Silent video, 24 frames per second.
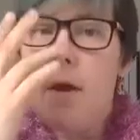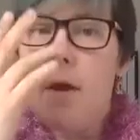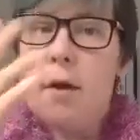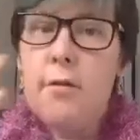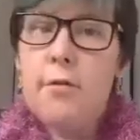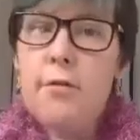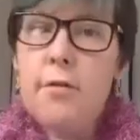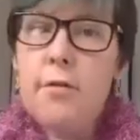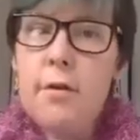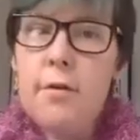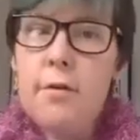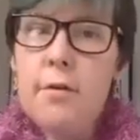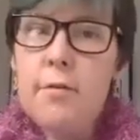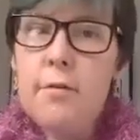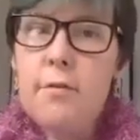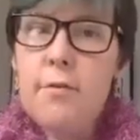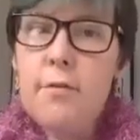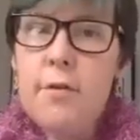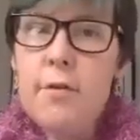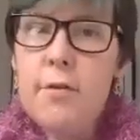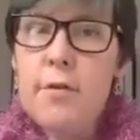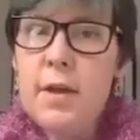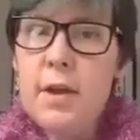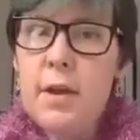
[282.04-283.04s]
So do
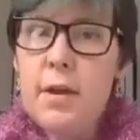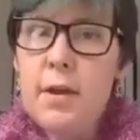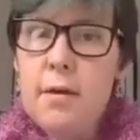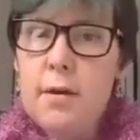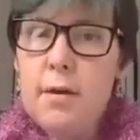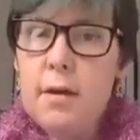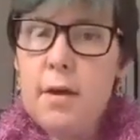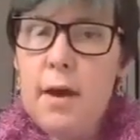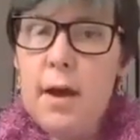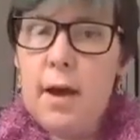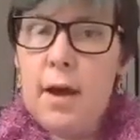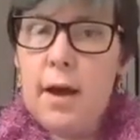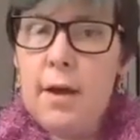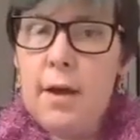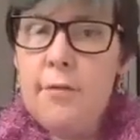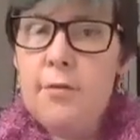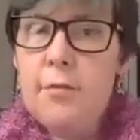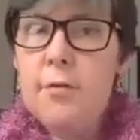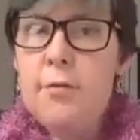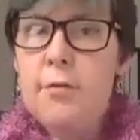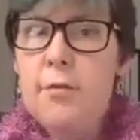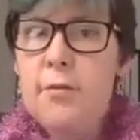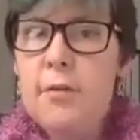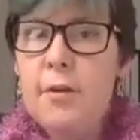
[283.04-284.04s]
you think as
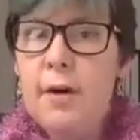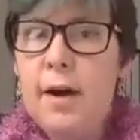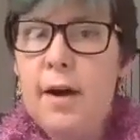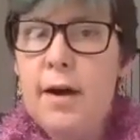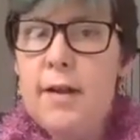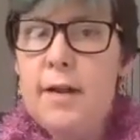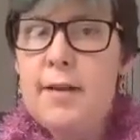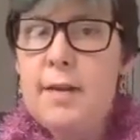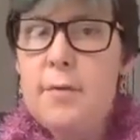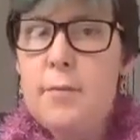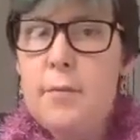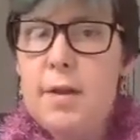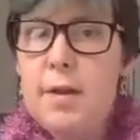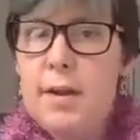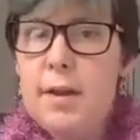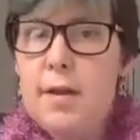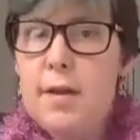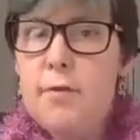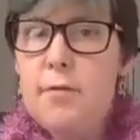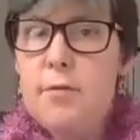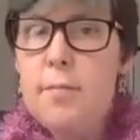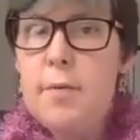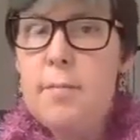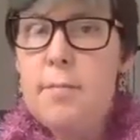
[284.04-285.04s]
a society we
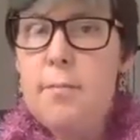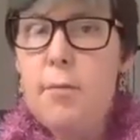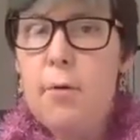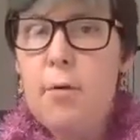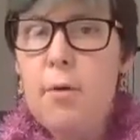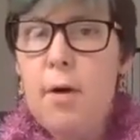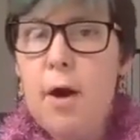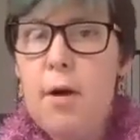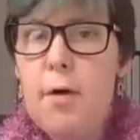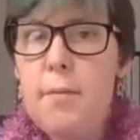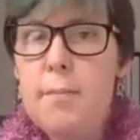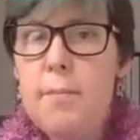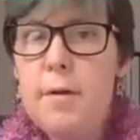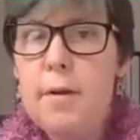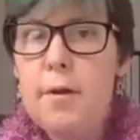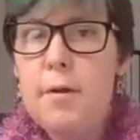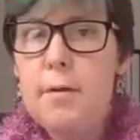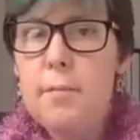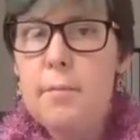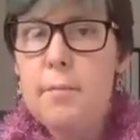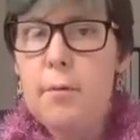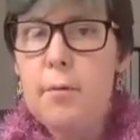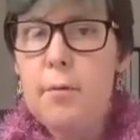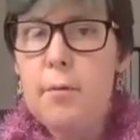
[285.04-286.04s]
need to be more open
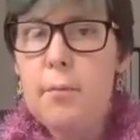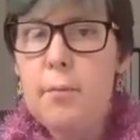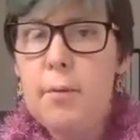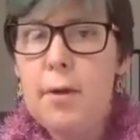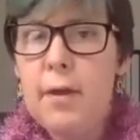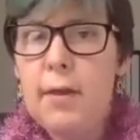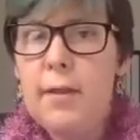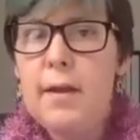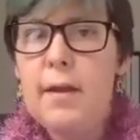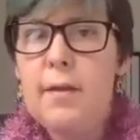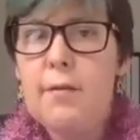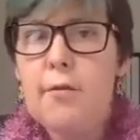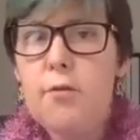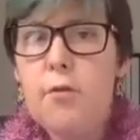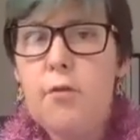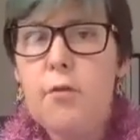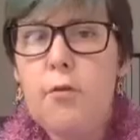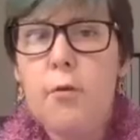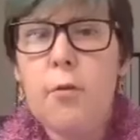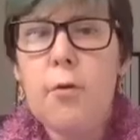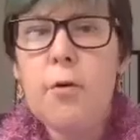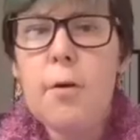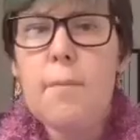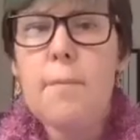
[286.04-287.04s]
and more willing to
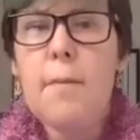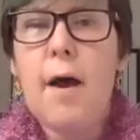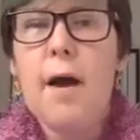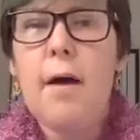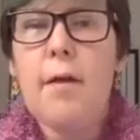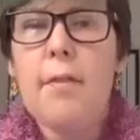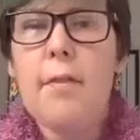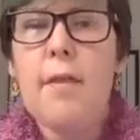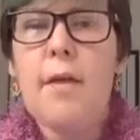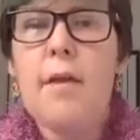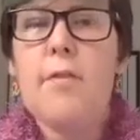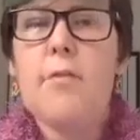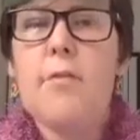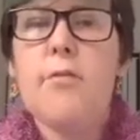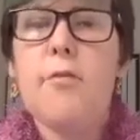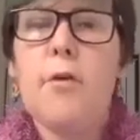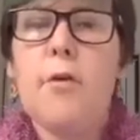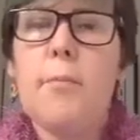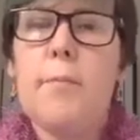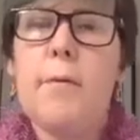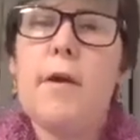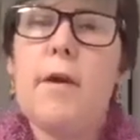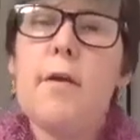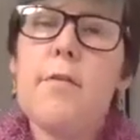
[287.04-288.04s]
talk about these
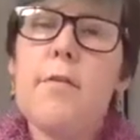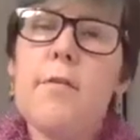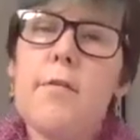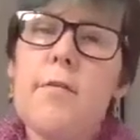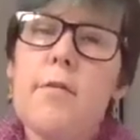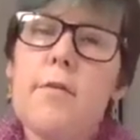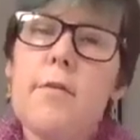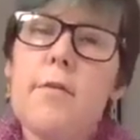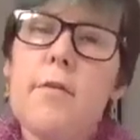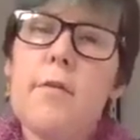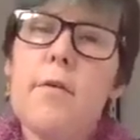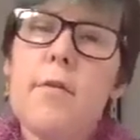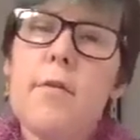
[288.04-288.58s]
topics?